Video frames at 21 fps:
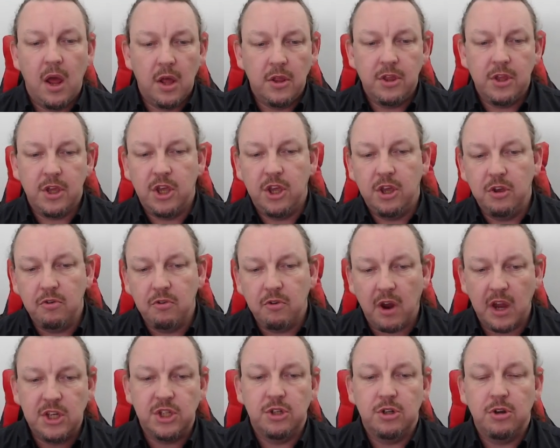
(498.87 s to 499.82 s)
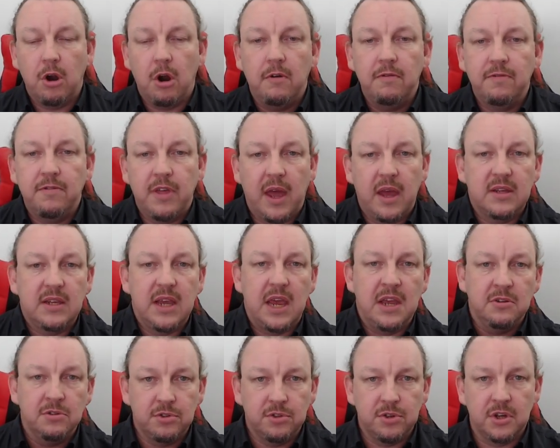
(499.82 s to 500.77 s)
the curation of that
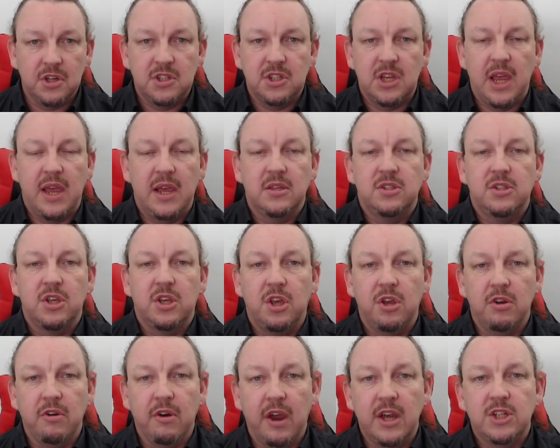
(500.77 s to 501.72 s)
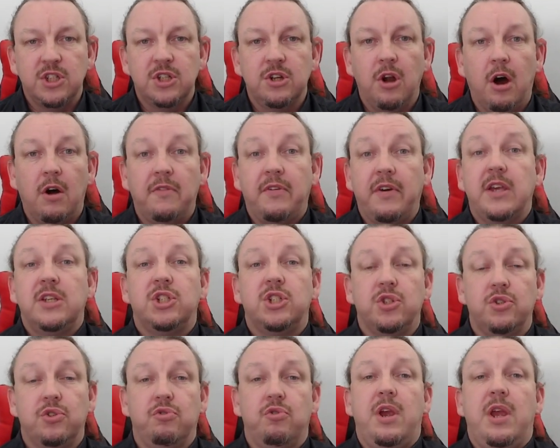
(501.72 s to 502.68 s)
interest is the curation of a
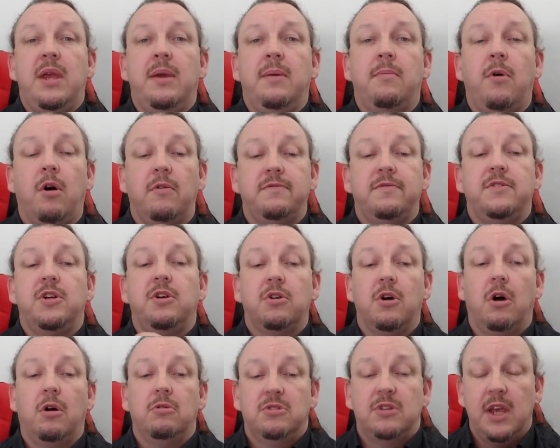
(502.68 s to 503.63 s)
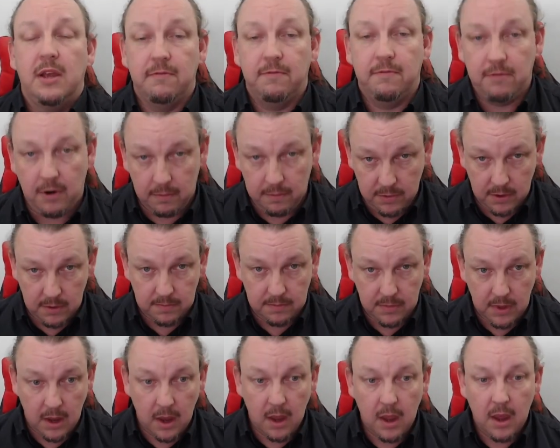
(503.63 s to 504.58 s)
stream of new content from them.
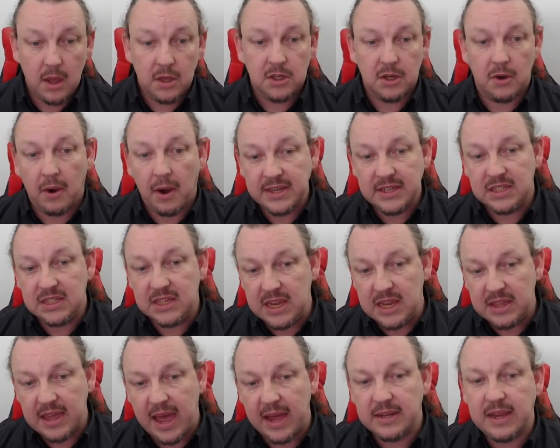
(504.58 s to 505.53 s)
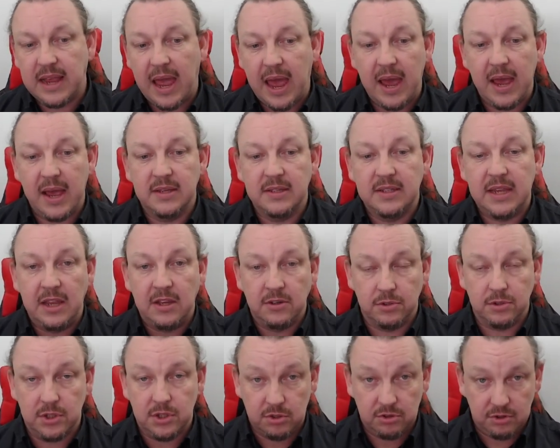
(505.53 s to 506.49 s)
So I see that as
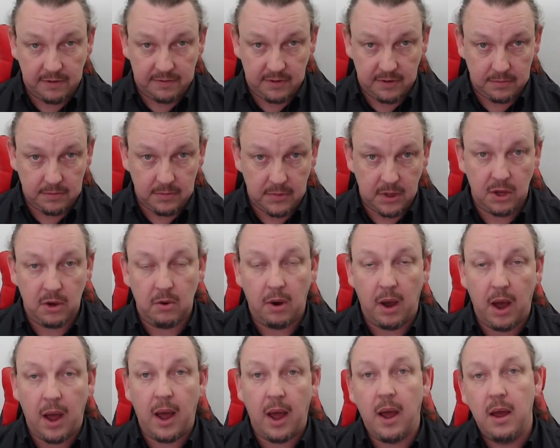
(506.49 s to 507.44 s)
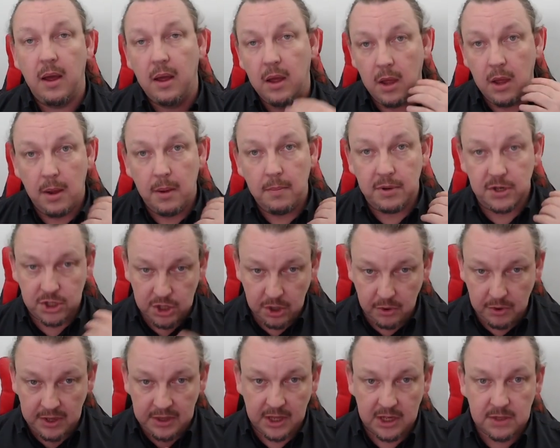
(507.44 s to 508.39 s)
interest driven. You are
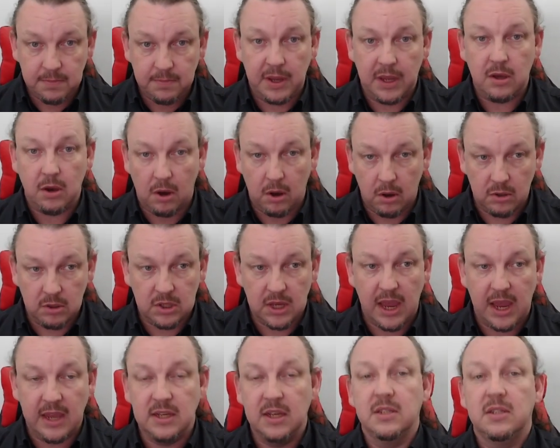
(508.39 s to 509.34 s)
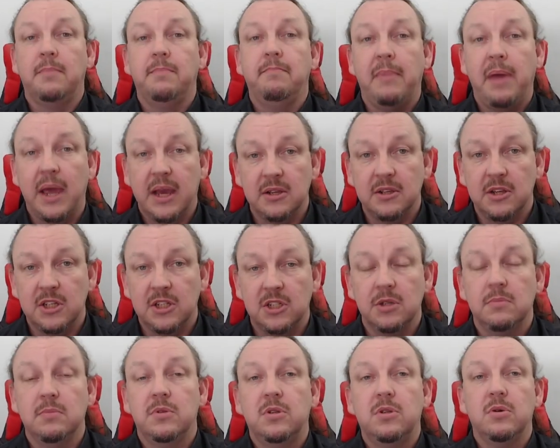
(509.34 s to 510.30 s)
pursuing this because it is a
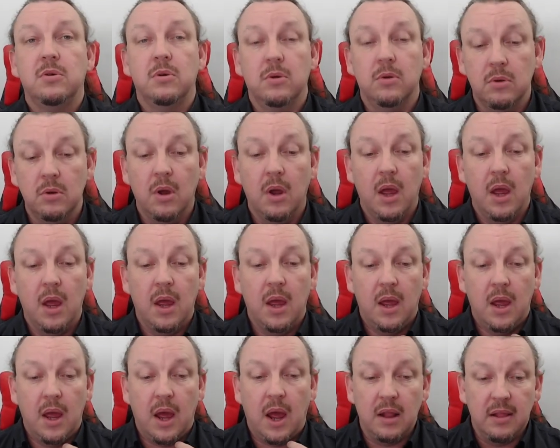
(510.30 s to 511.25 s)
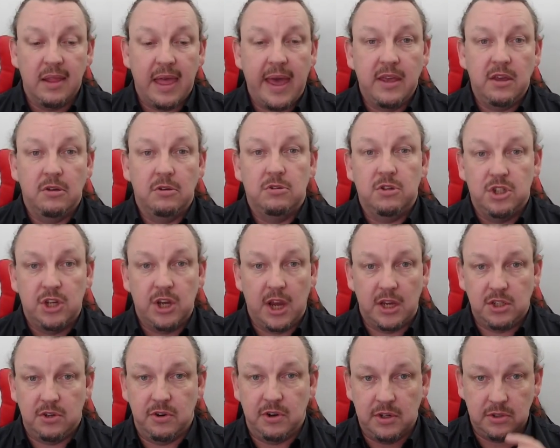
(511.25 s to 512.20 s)
mechanism to allow you to
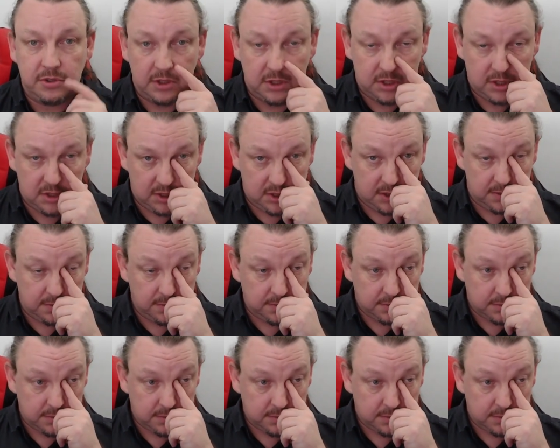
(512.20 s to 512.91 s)
chase your interests.